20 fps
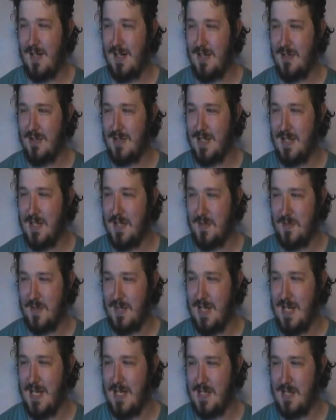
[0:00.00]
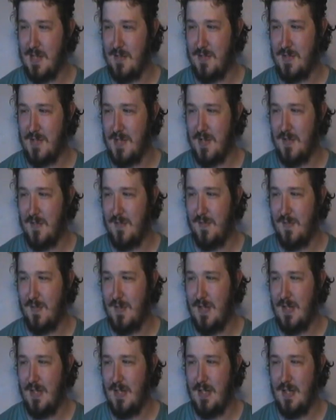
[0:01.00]
on the list for the ASF stuff,
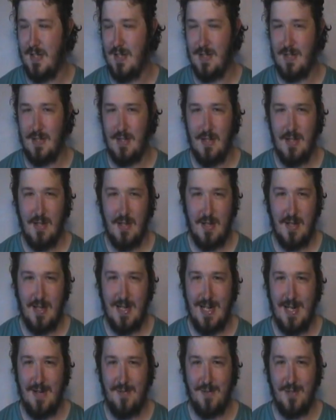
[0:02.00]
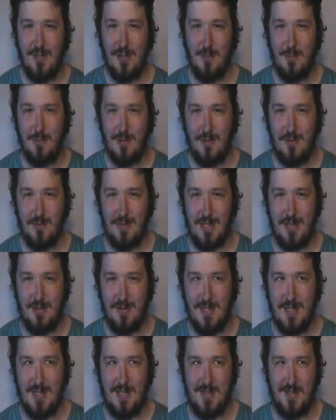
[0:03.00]
can I have no more
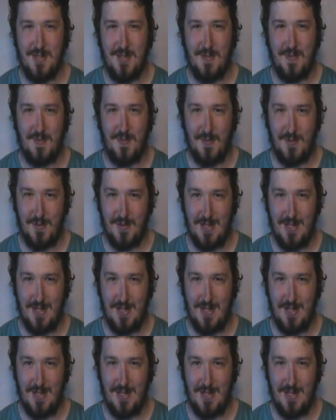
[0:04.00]
requests for